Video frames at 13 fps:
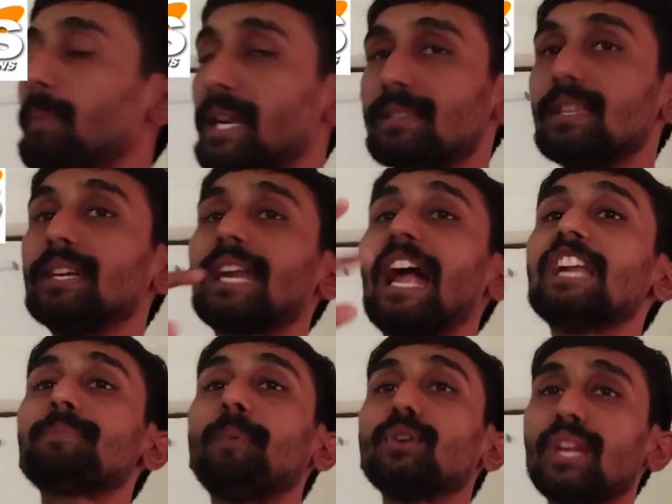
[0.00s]
means the
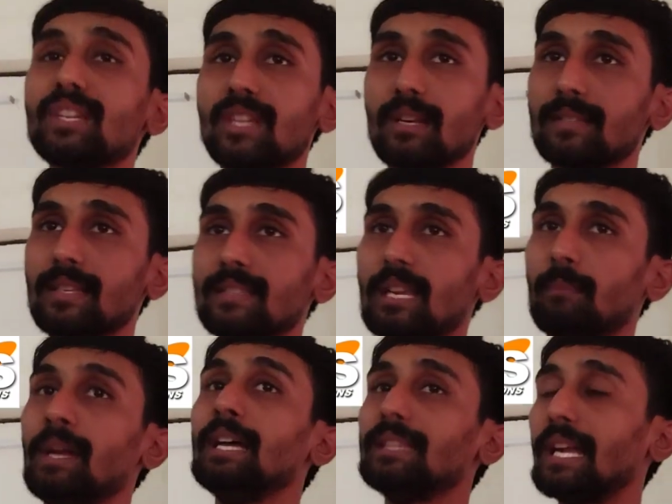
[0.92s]
transportation system,
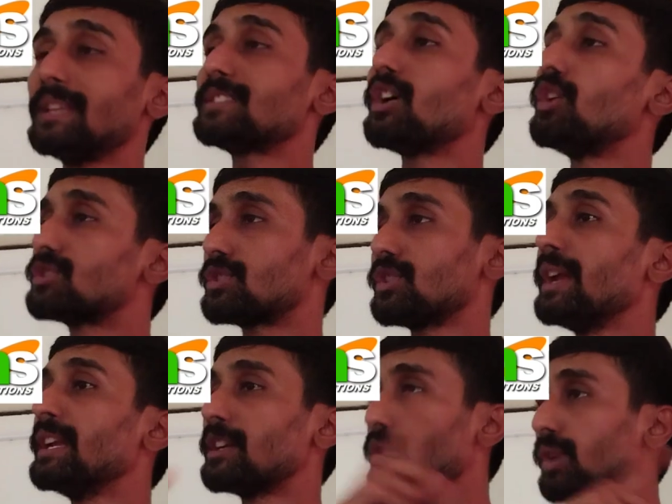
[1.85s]
that is also
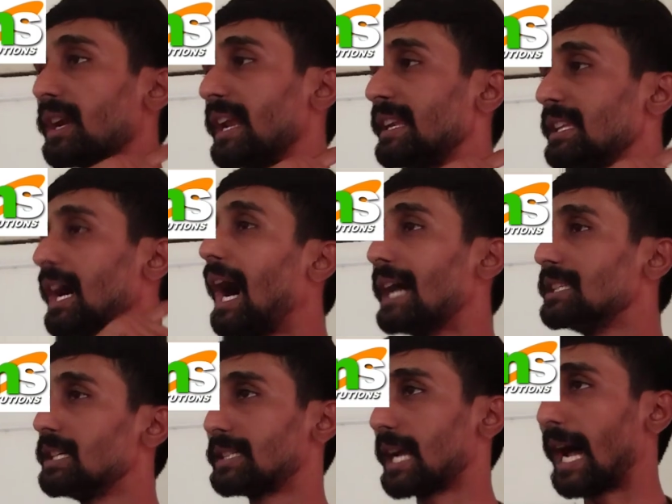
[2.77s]
included in the
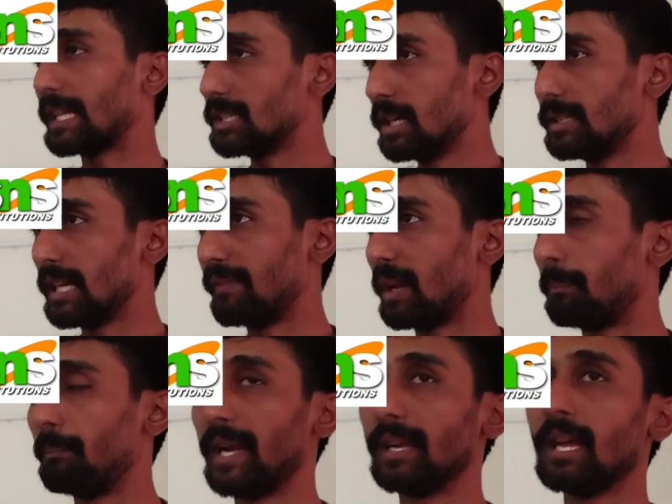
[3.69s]
other
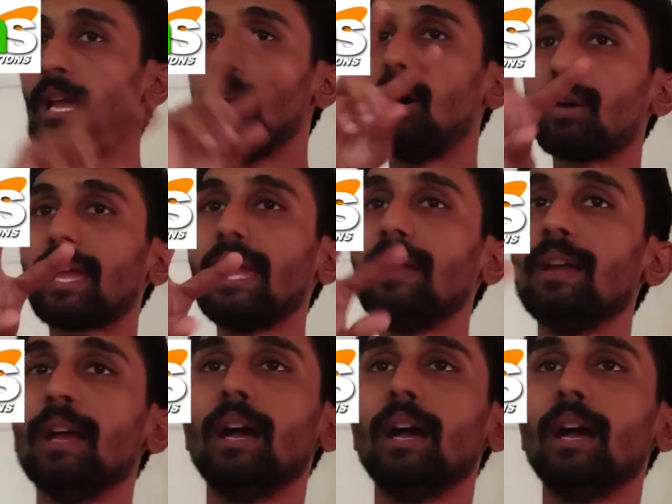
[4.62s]
development. Okay,